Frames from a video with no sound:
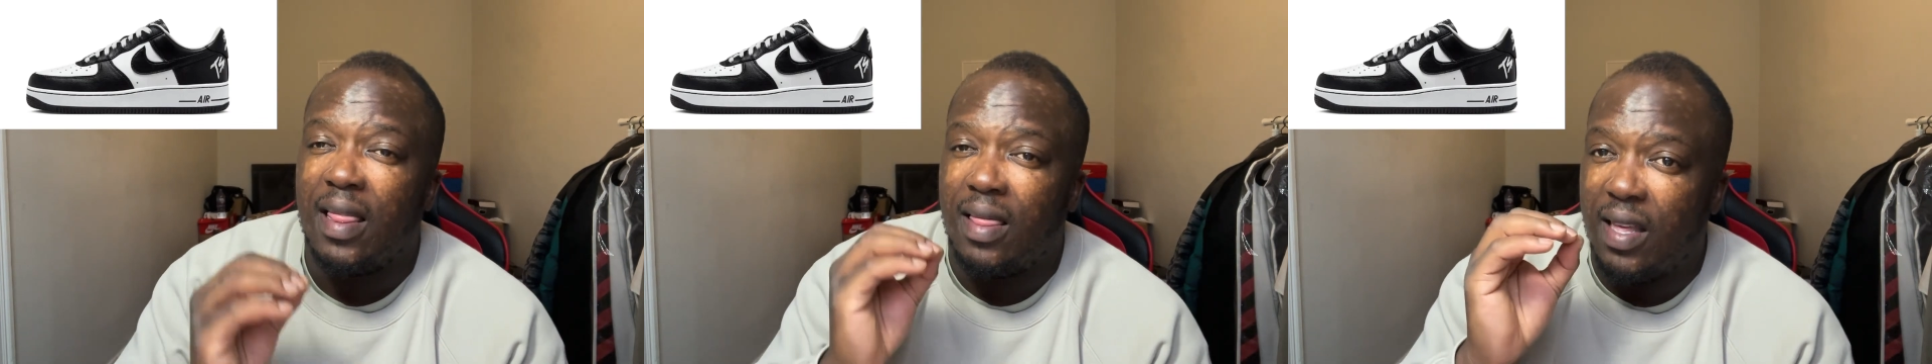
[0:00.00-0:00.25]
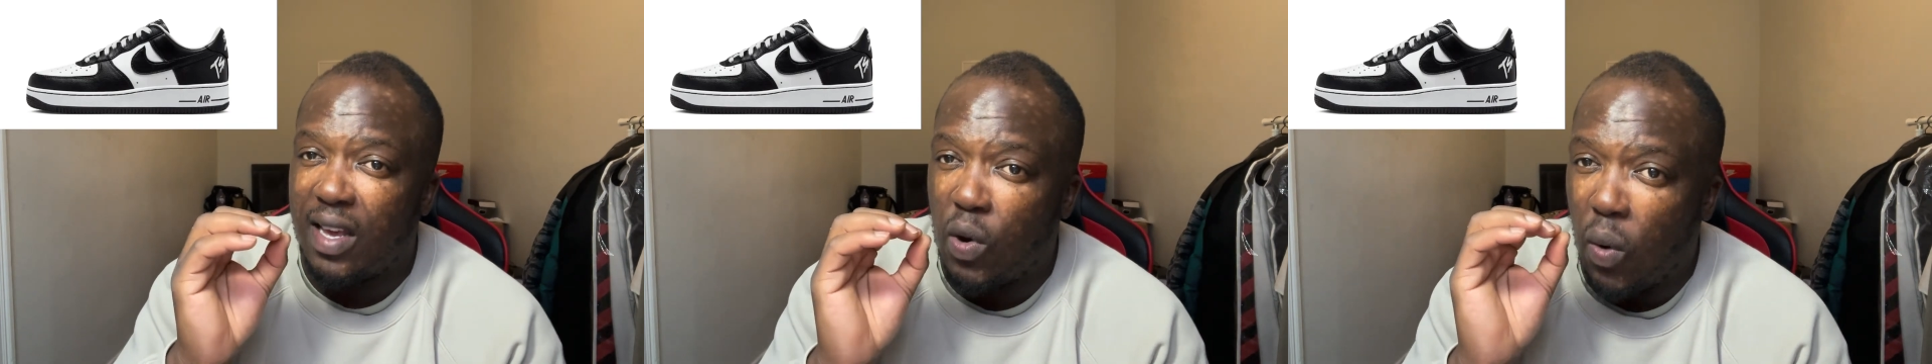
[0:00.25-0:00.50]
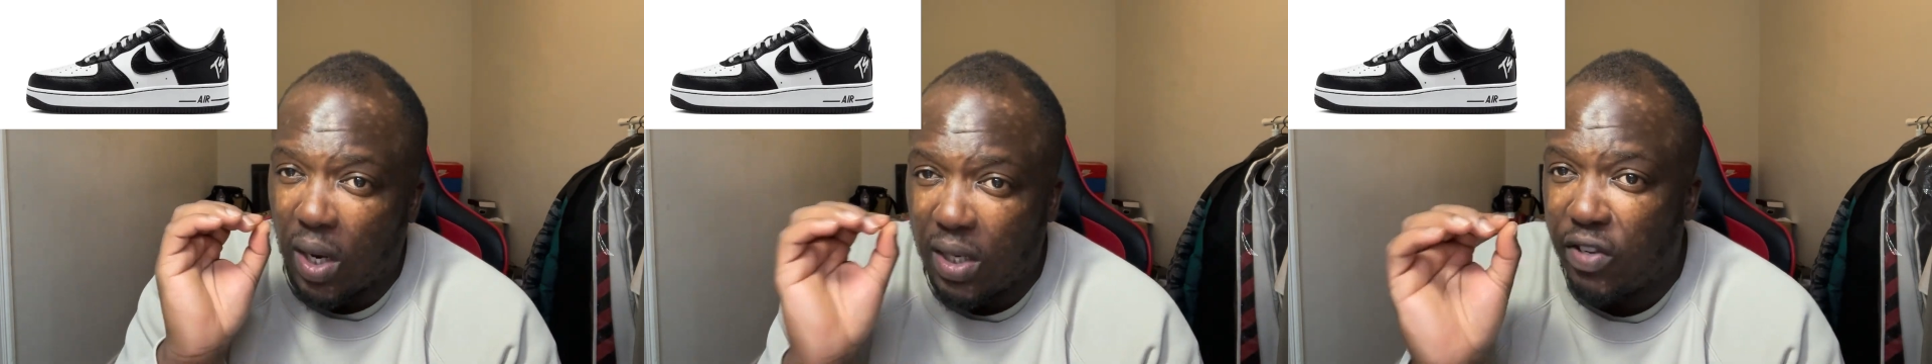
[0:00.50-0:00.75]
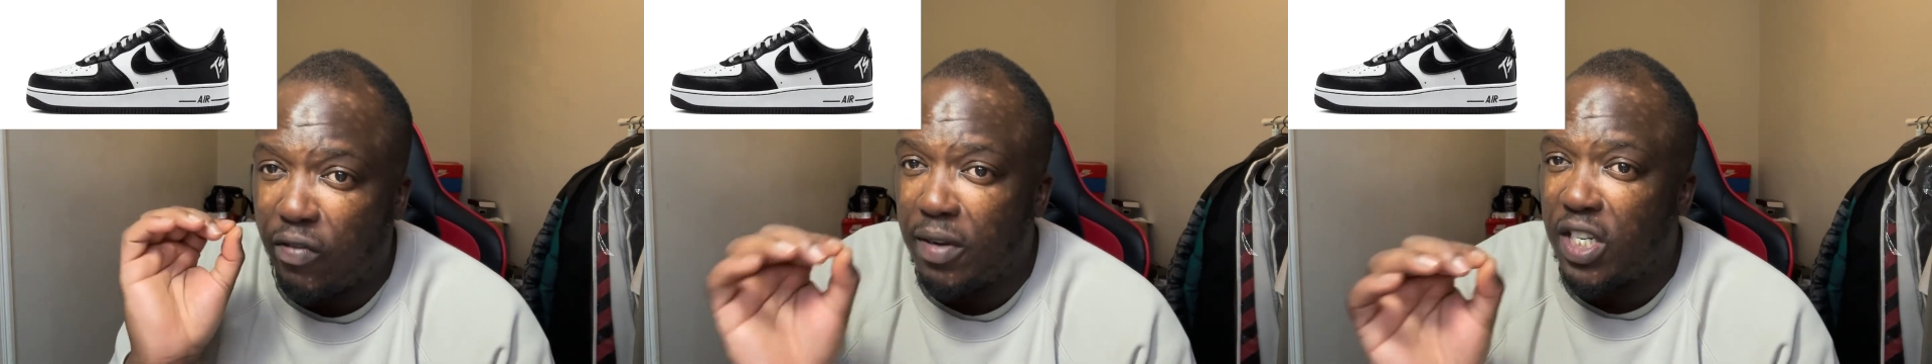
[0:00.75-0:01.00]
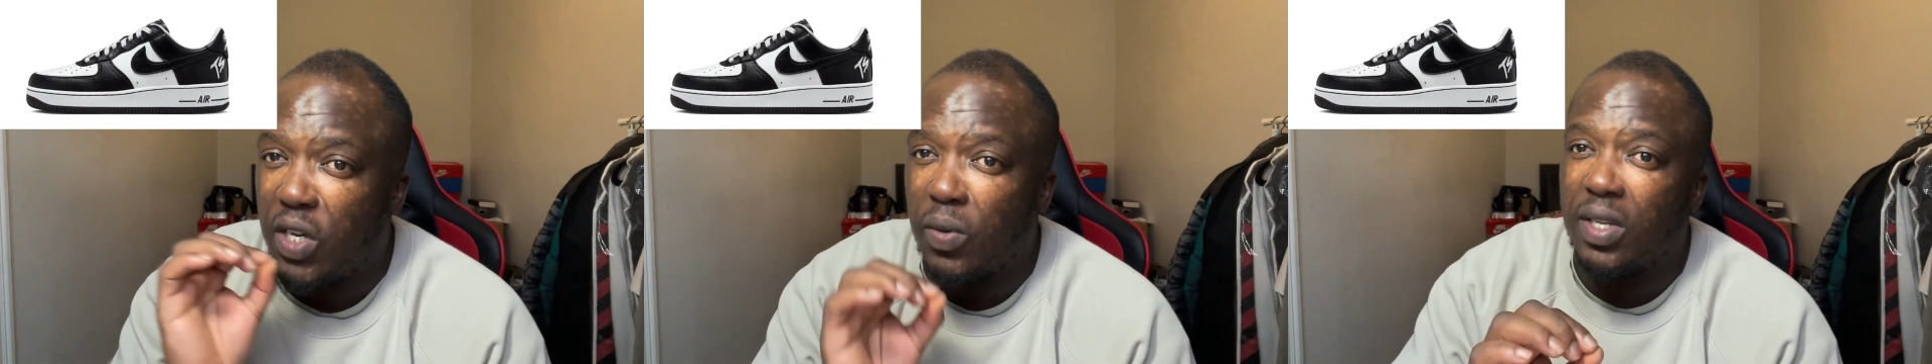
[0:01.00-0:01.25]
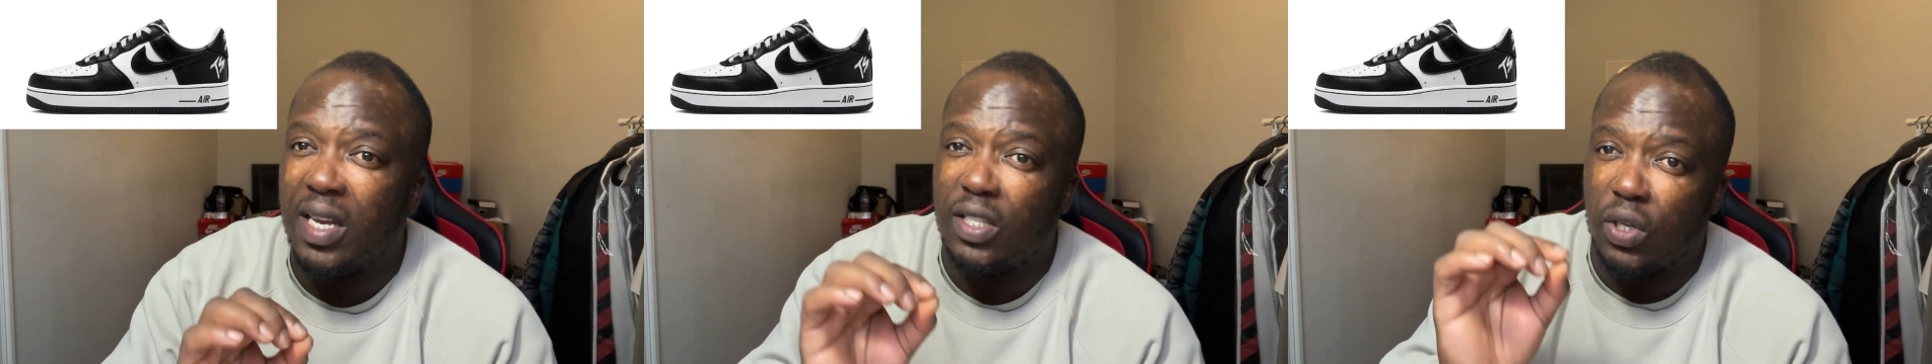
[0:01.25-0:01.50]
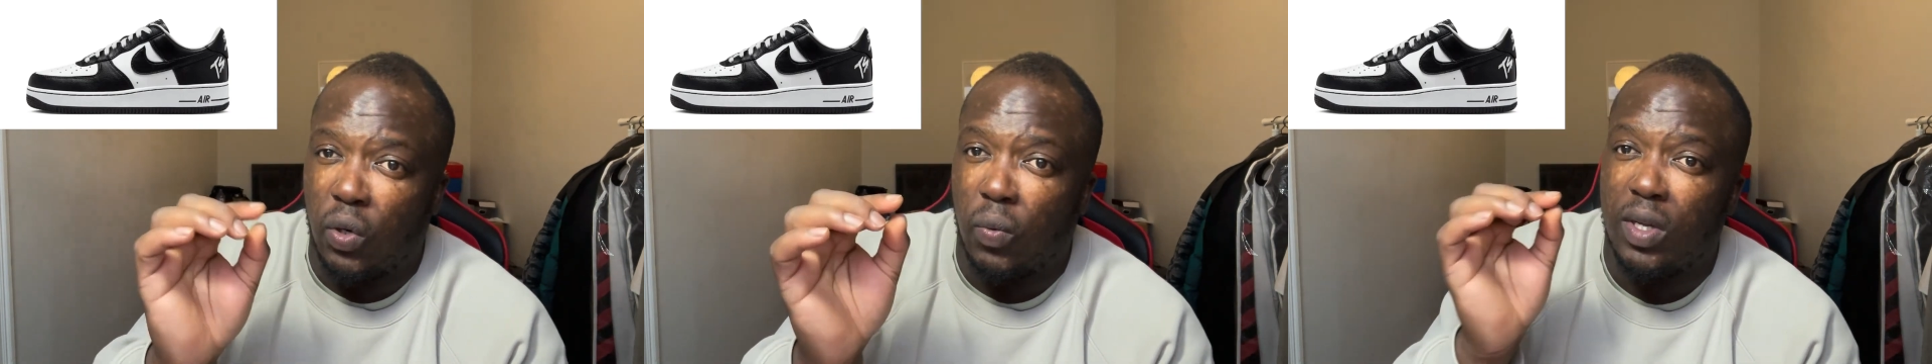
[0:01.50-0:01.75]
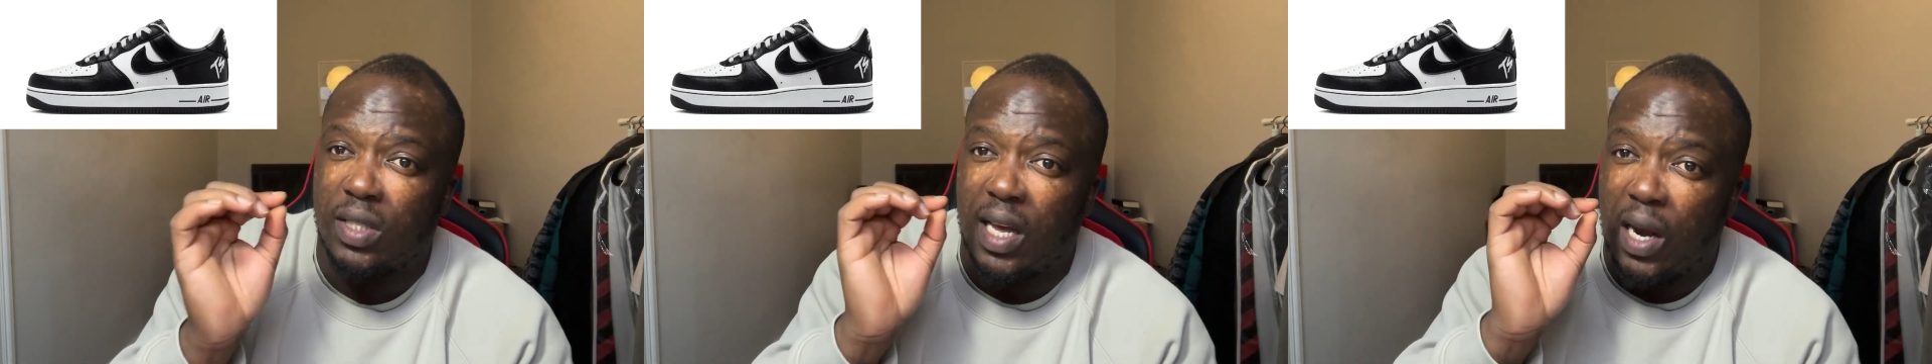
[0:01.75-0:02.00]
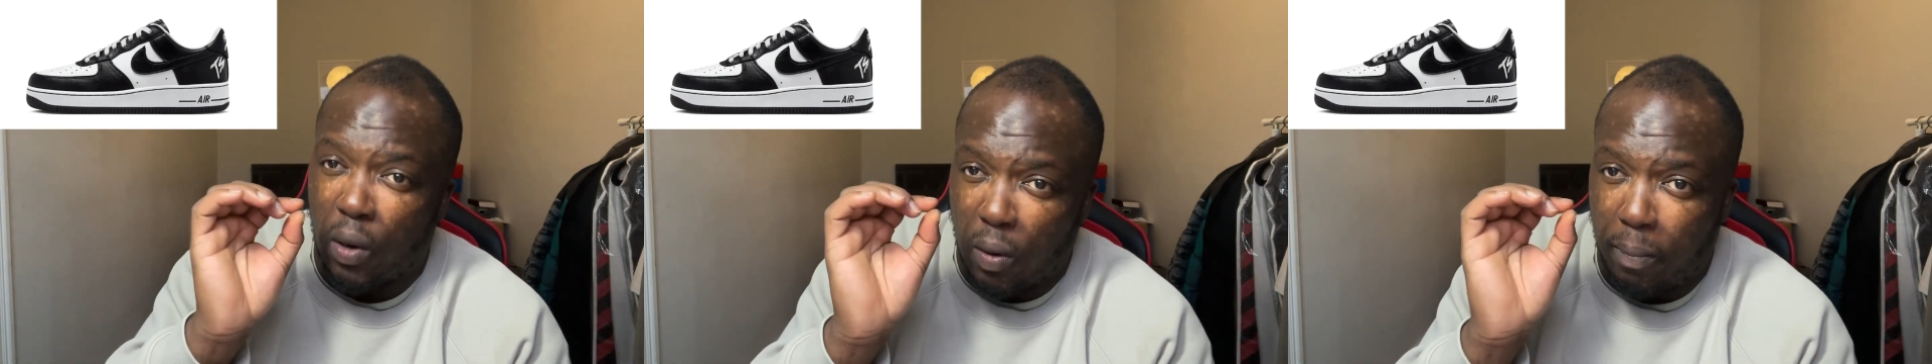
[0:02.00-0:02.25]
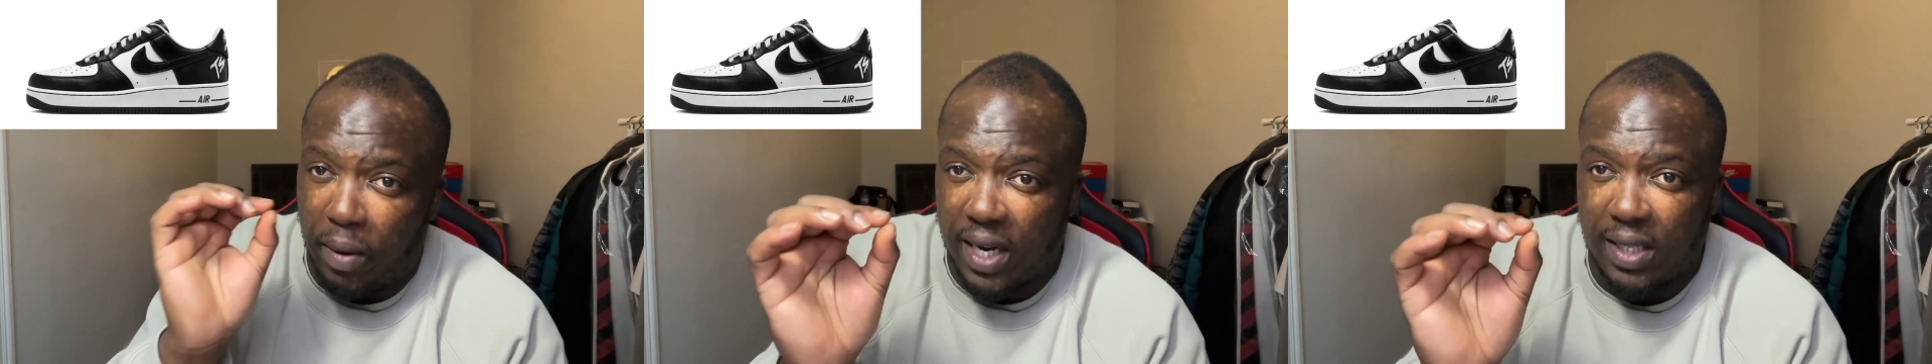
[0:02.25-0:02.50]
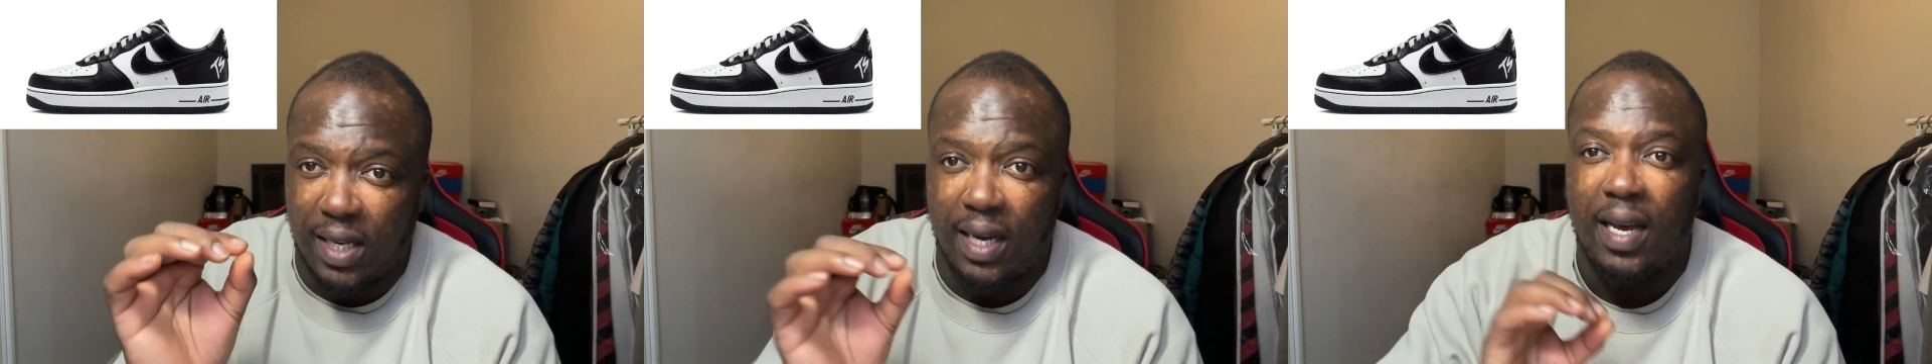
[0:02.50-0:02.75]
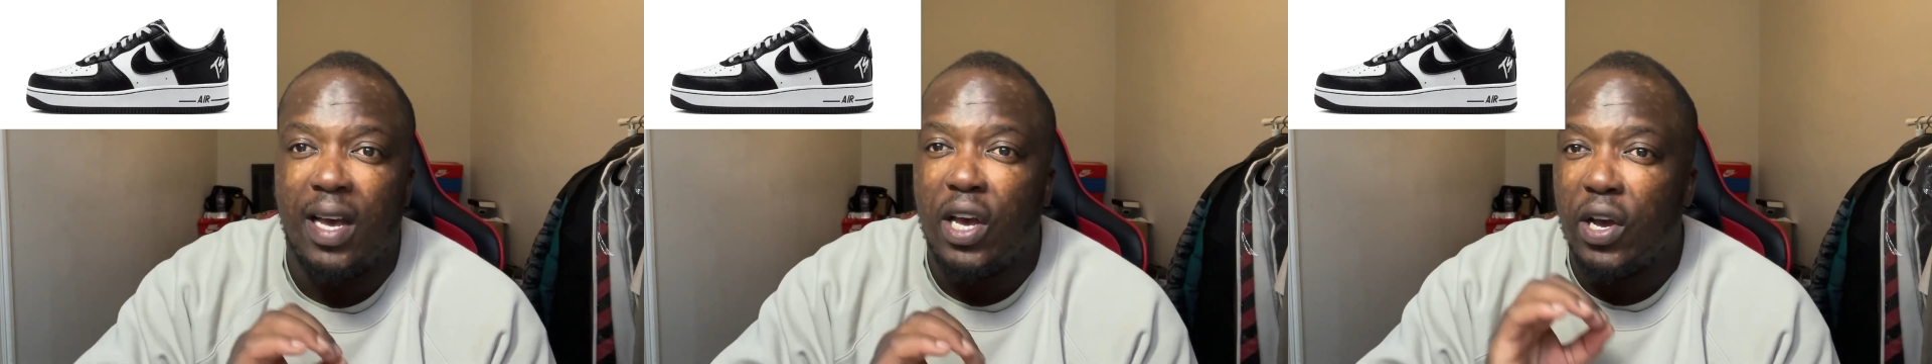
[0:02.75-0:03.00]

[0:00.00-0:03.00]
the quality of material is always a lot better